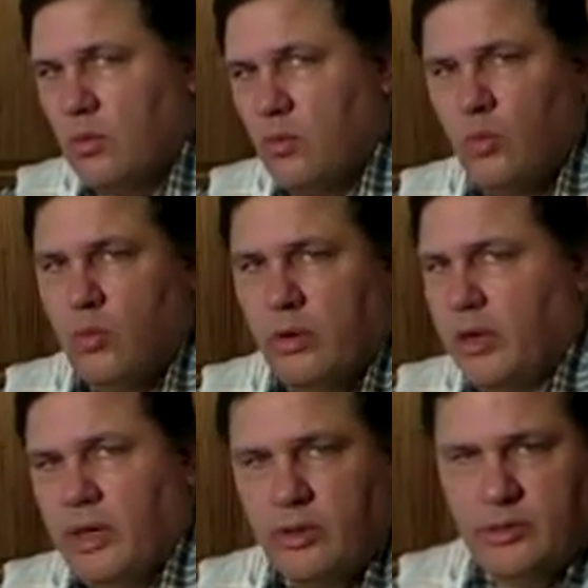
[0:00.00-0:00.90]
We're
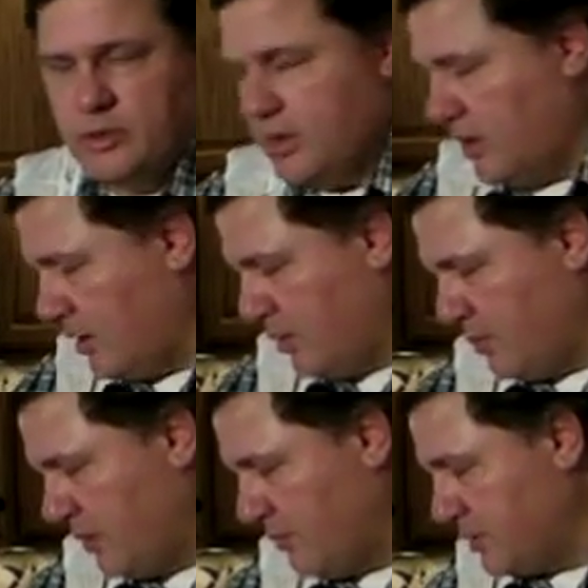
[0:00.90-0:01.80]
not using that on
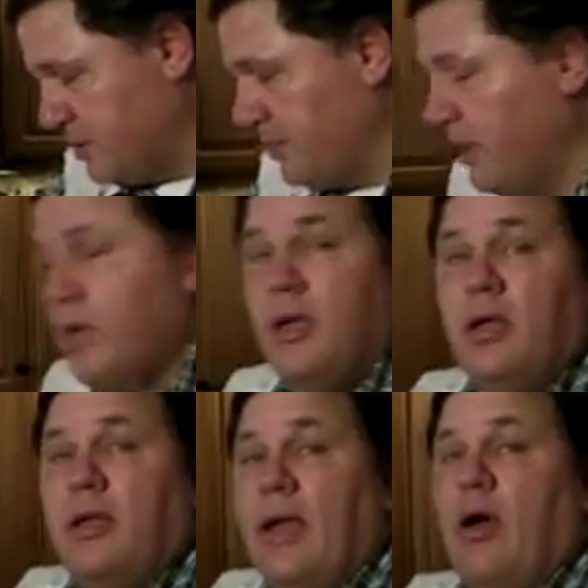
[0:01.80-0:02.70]
my recipe.
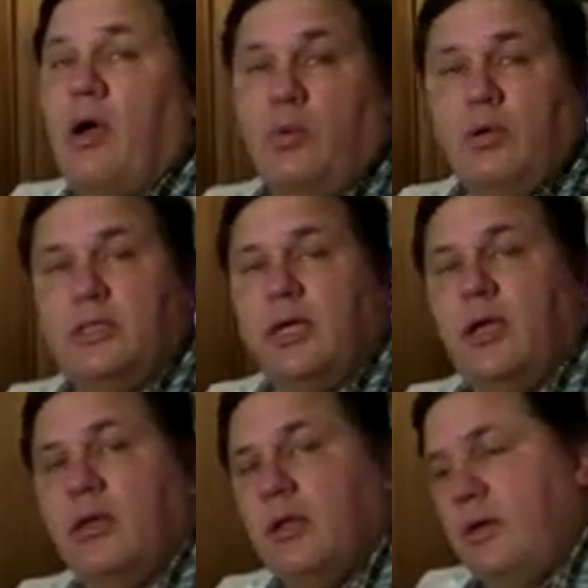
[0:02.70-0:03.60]
Now, I will tell
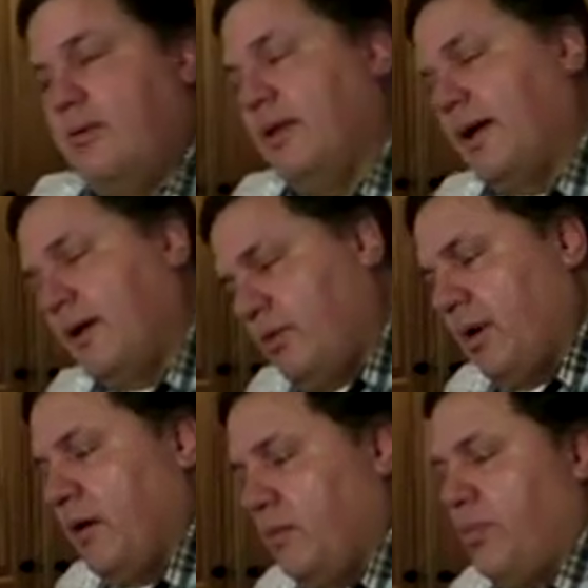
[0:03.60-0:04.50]
you that
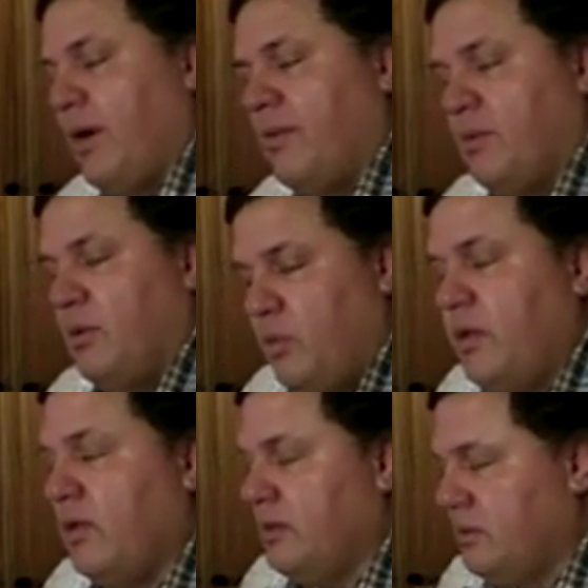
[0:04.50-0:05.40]
I probably
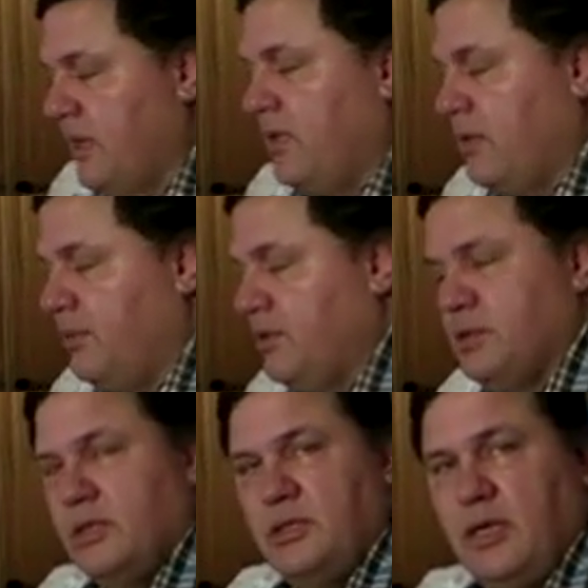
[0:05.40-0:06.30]
will end up
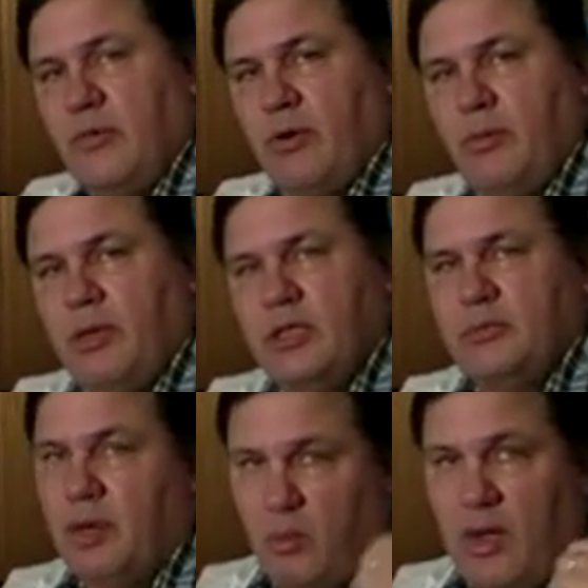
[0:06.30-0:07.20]
using the celery because
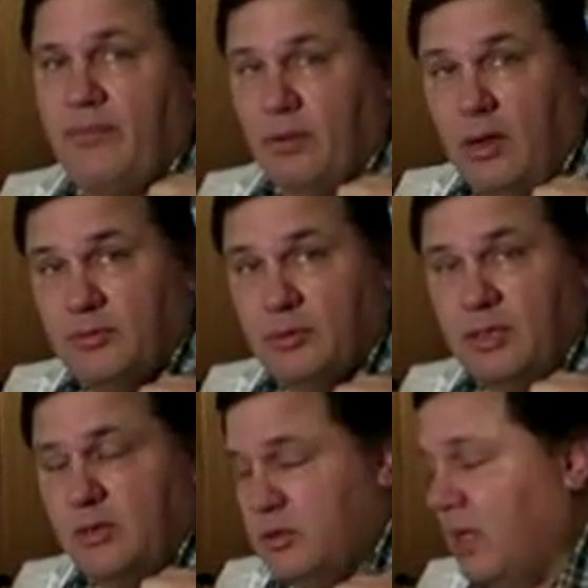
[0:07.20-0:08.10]
my wife
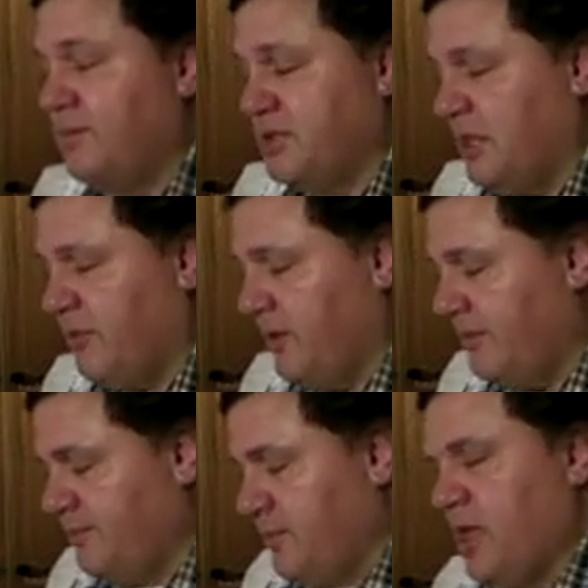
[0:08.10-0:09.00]
loves celery.
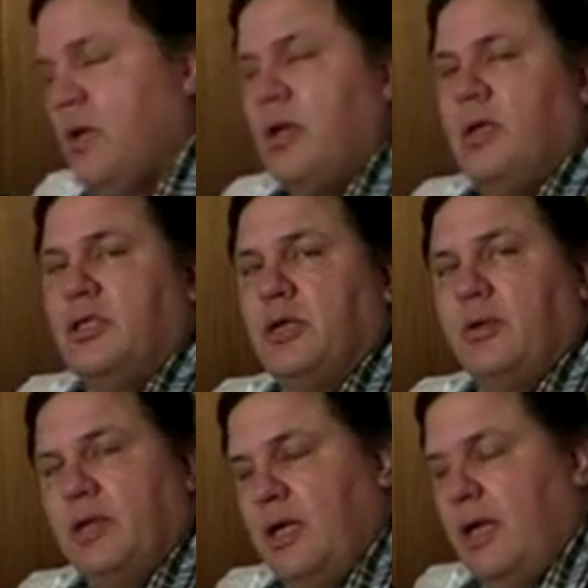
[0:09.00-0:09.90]
So
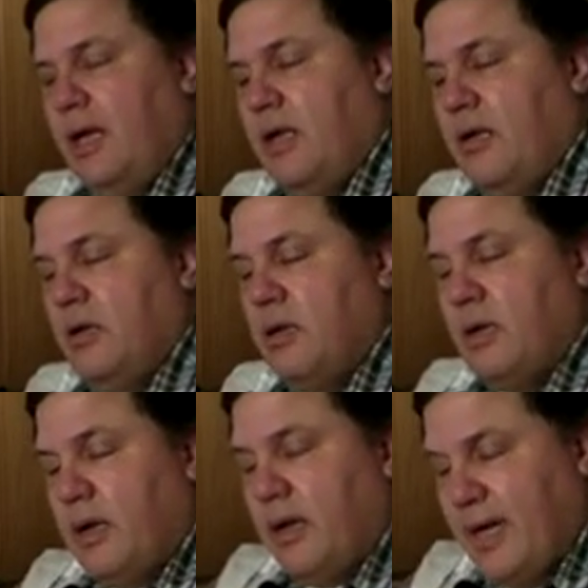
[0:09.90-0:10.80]
at the end,
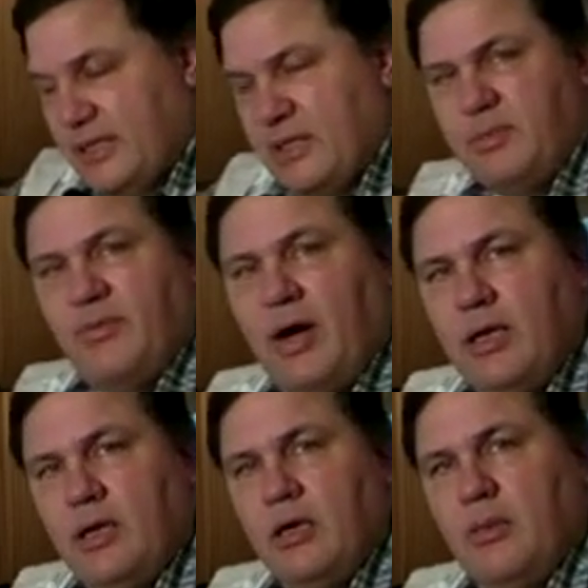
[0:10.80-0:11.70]
as I'm
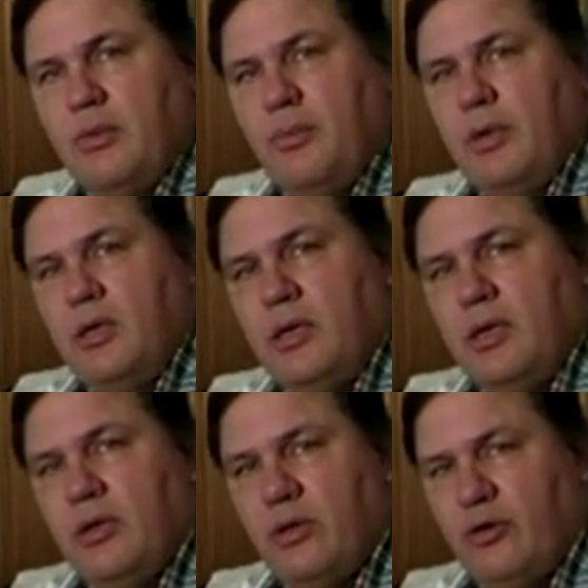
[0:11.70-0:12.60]
dividing it up to put it
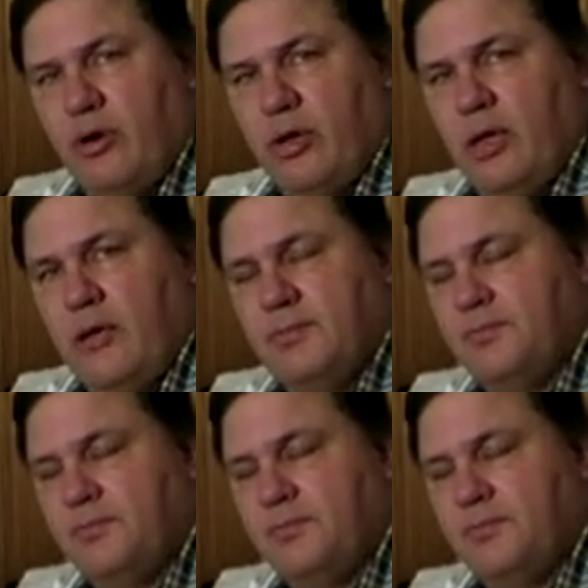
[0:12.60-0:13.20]
into the turkey,